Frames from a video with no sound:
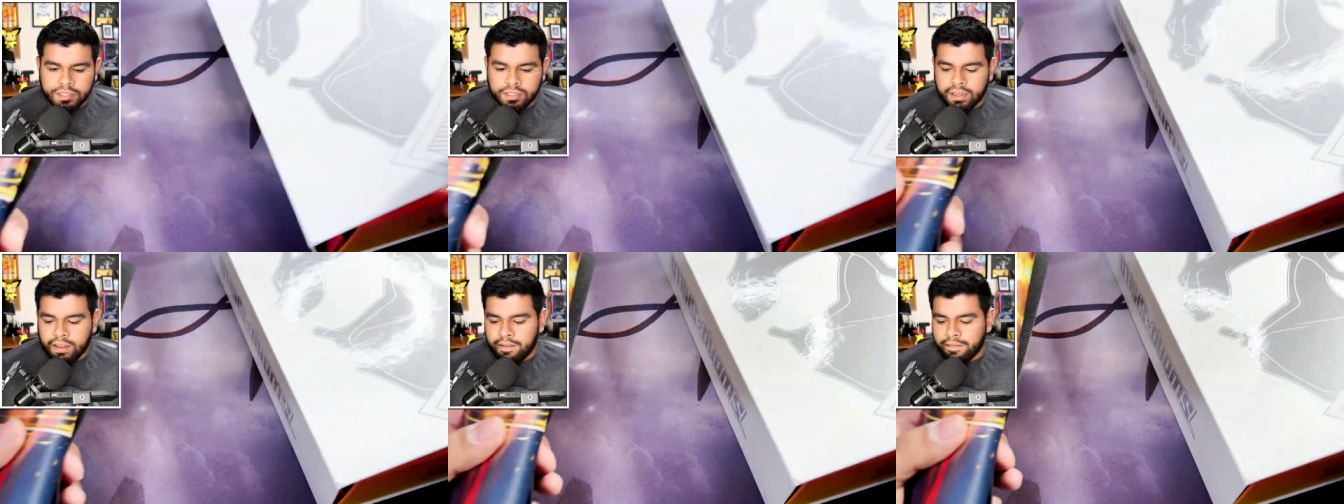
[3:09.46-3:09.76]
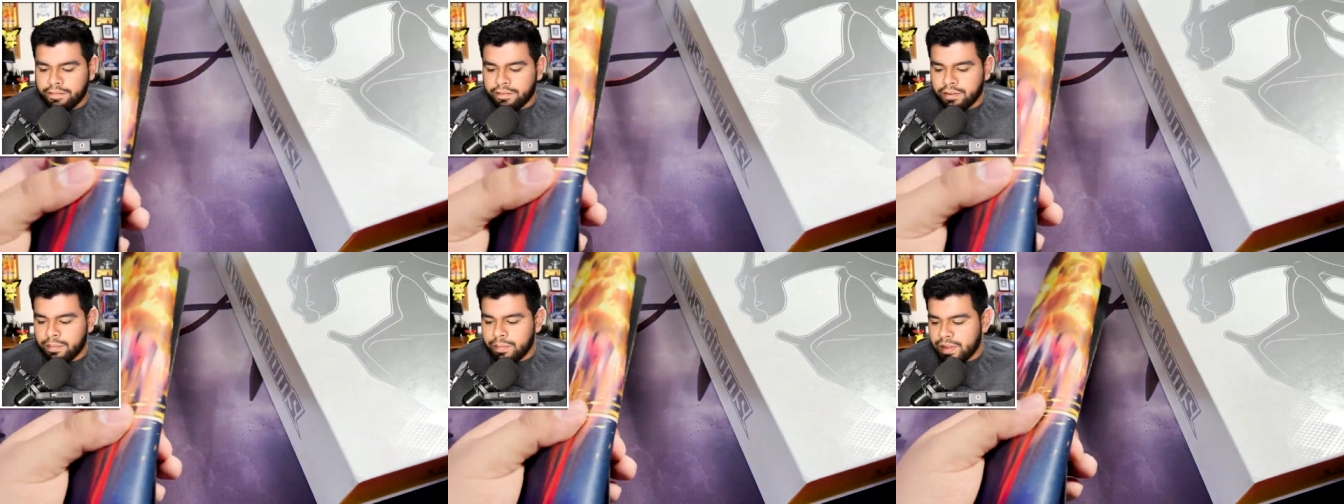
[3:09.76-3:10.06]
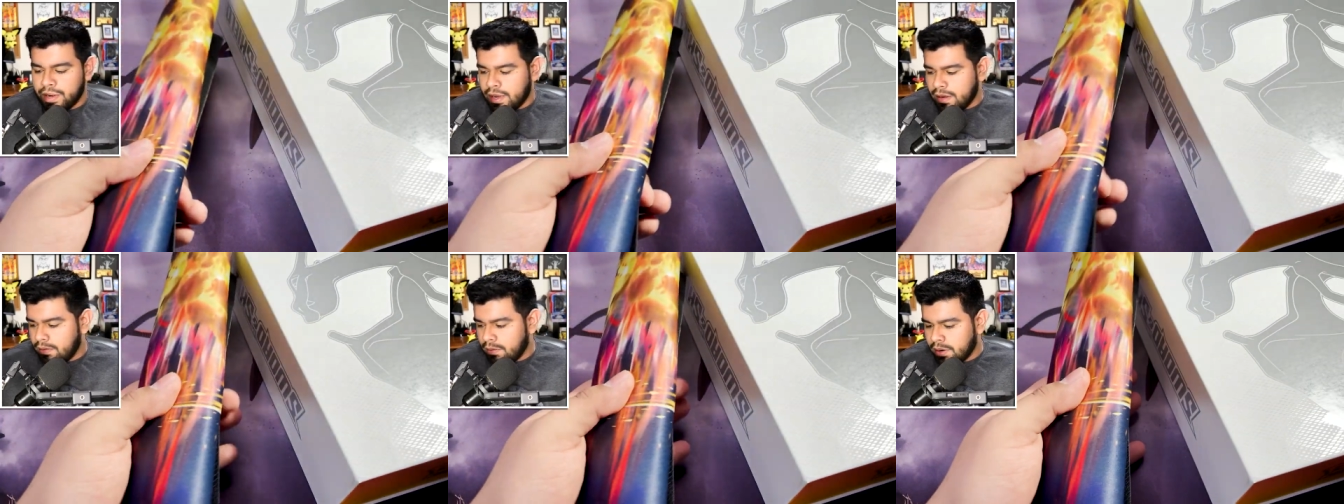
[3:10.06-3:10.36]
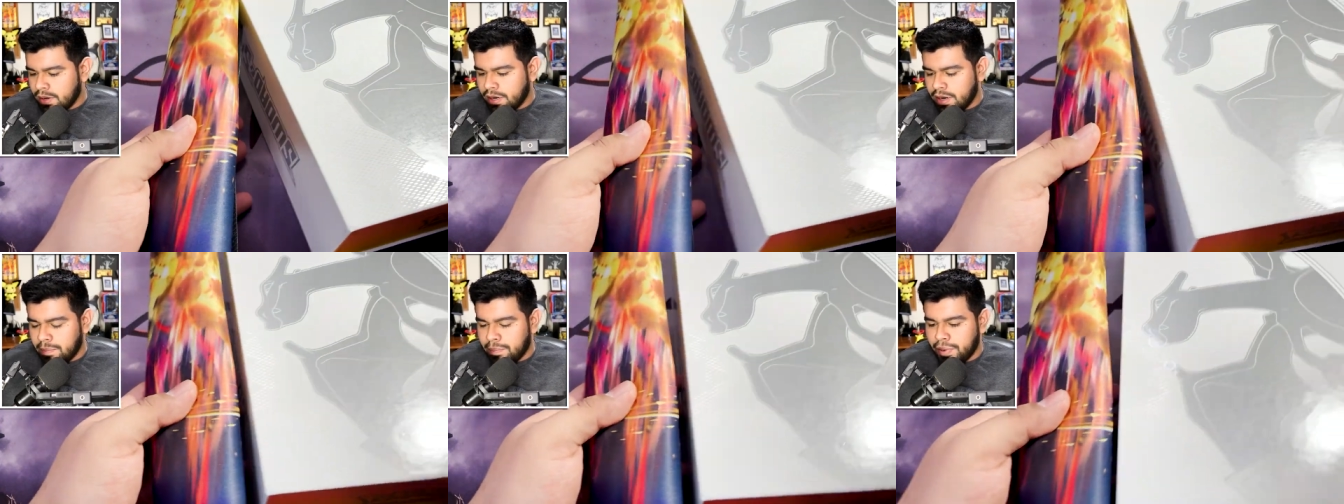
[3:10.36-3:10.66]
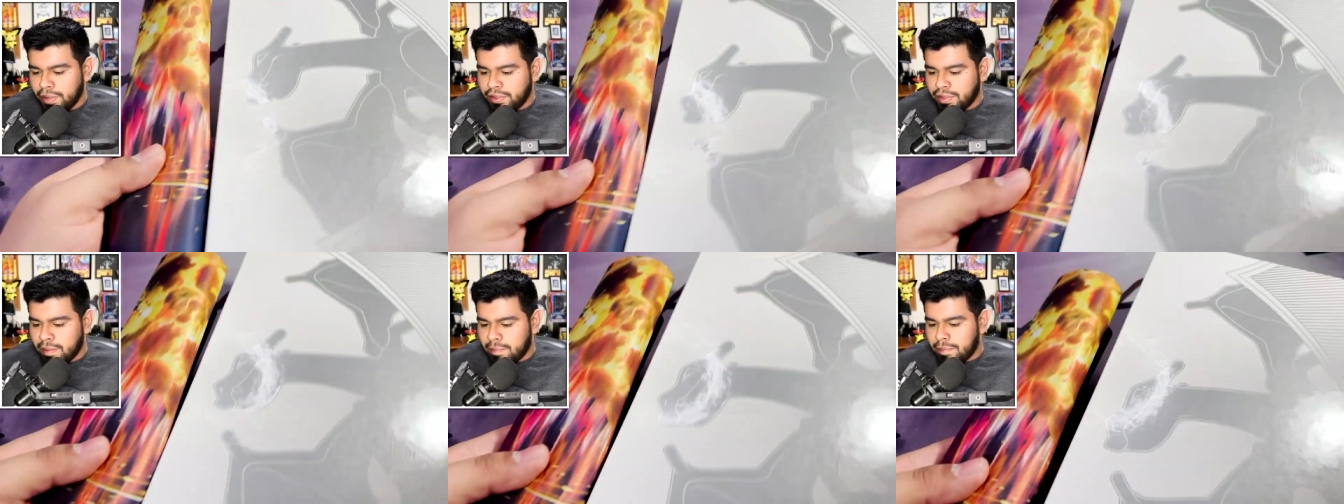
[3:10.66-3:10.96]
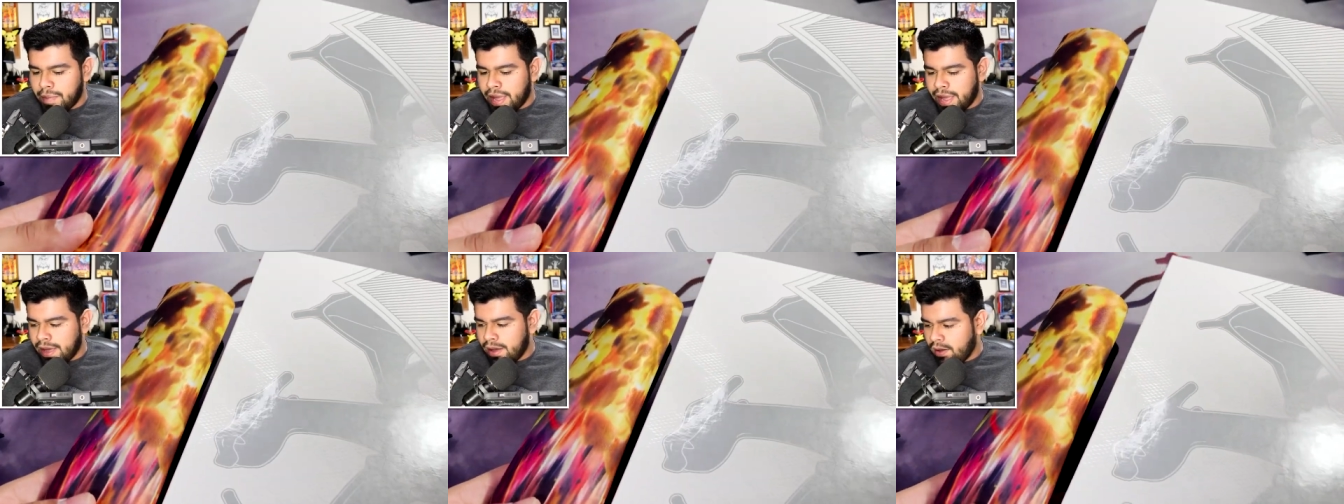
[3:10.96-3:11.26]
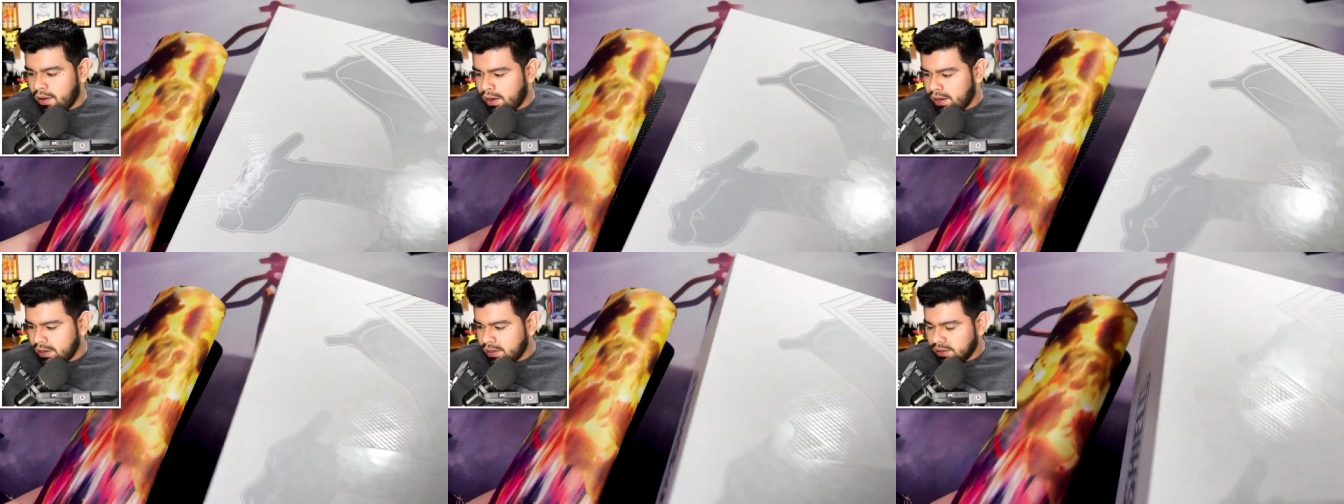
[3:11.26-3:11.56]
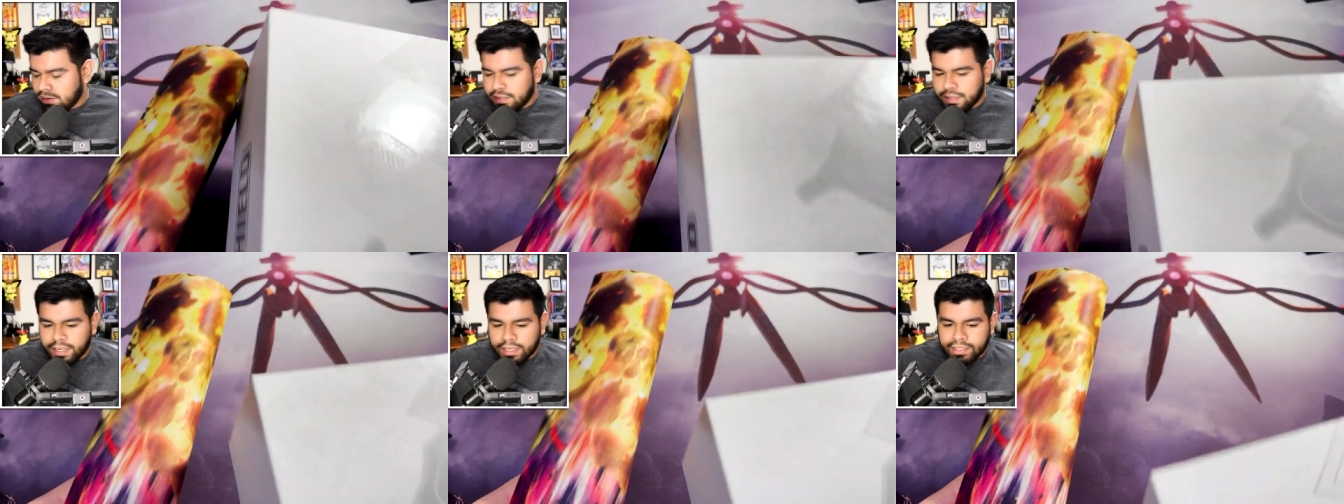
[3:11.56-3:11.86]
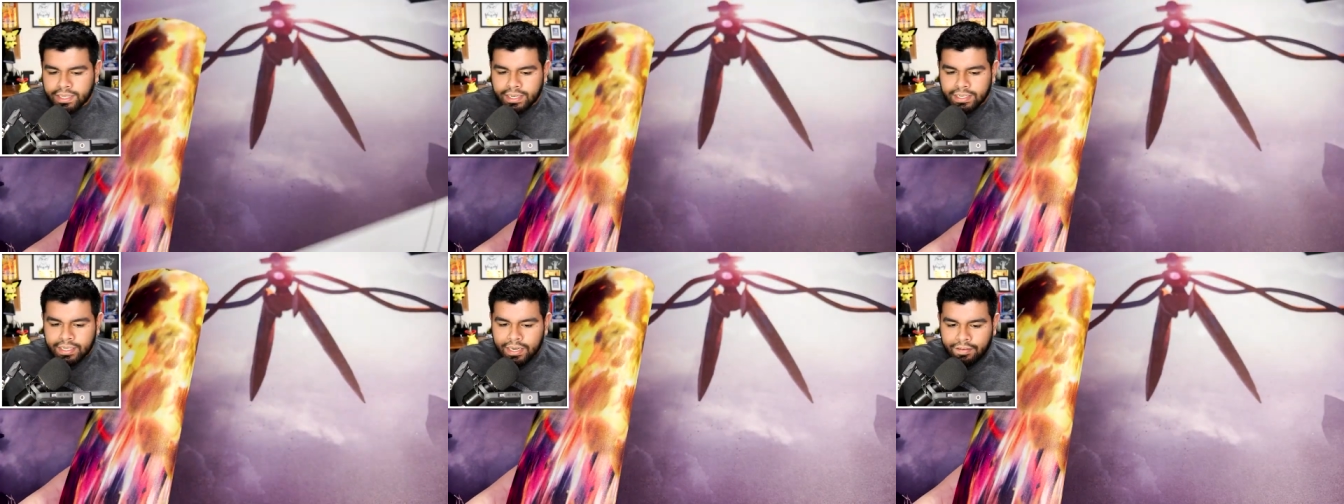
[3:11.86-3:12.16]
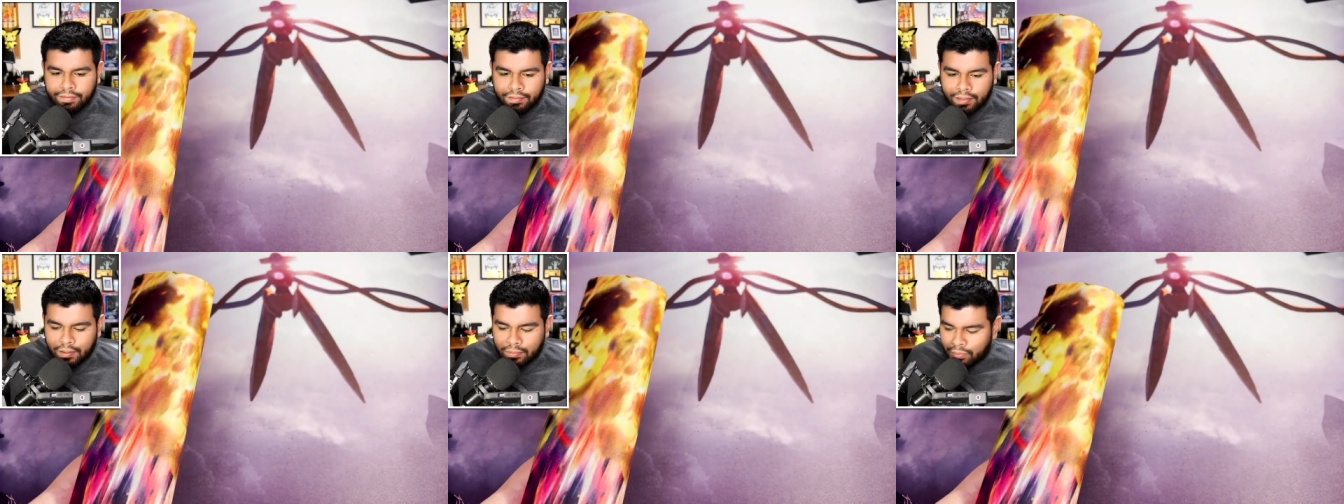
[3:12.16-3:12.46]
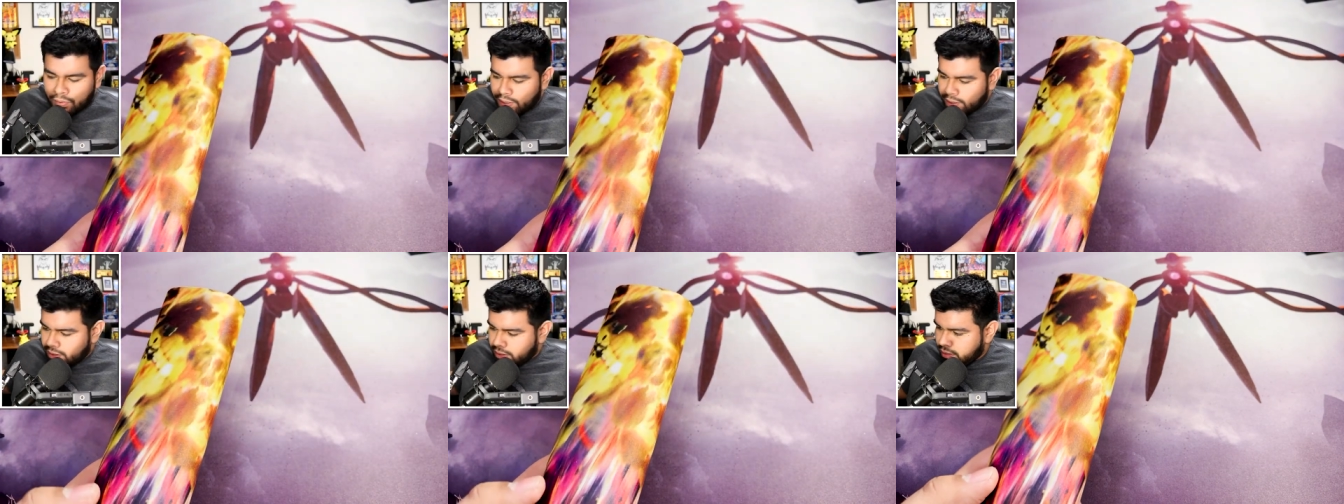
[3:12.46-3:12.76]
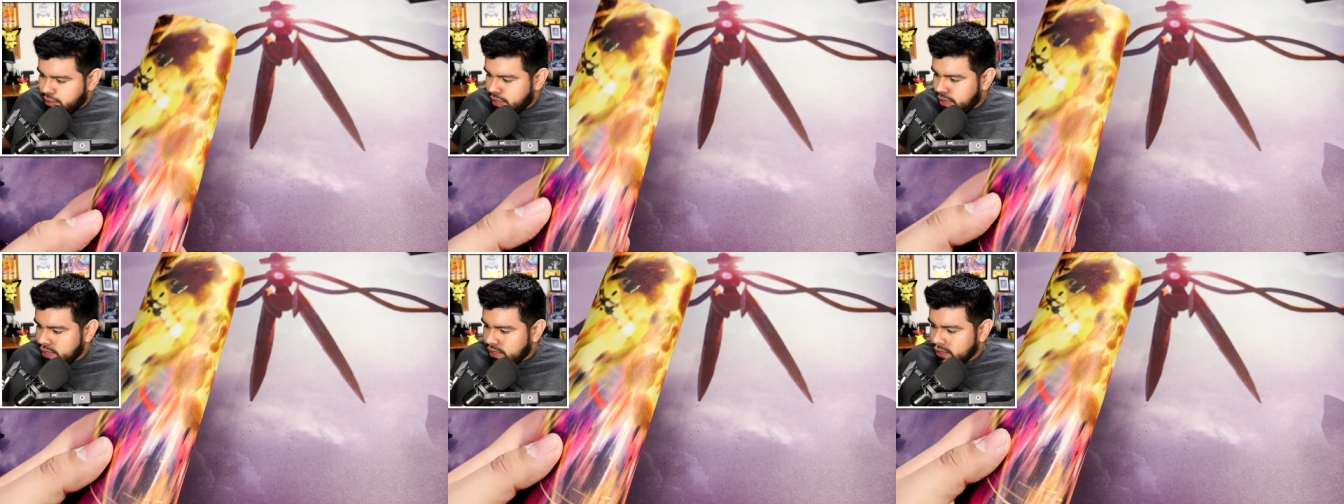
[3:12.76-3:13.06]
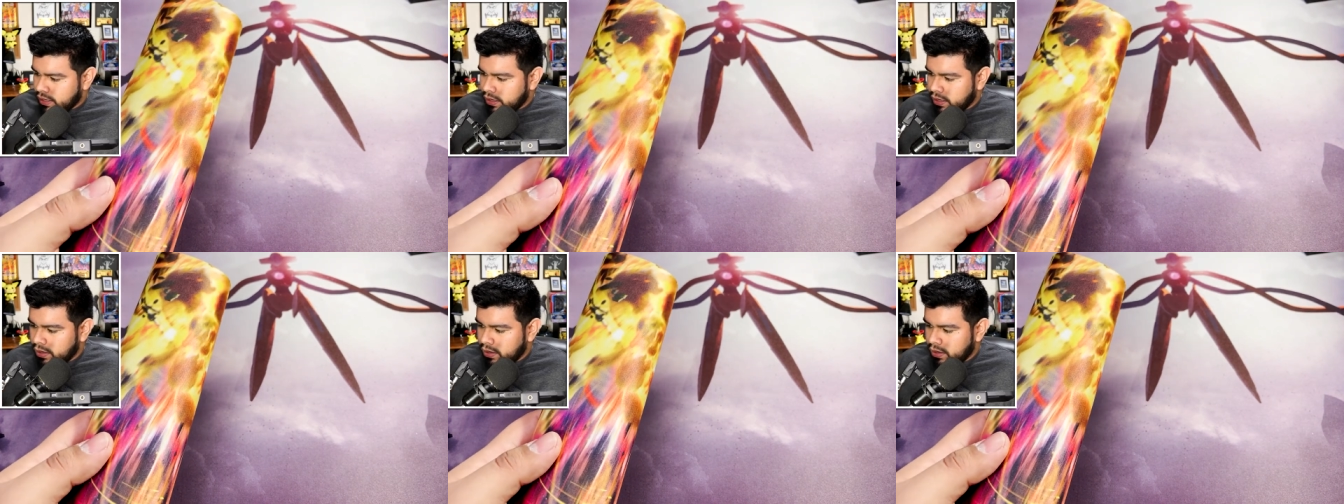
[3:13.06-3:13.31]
this up for a minute. We're going to put the map on because I definitely want to see it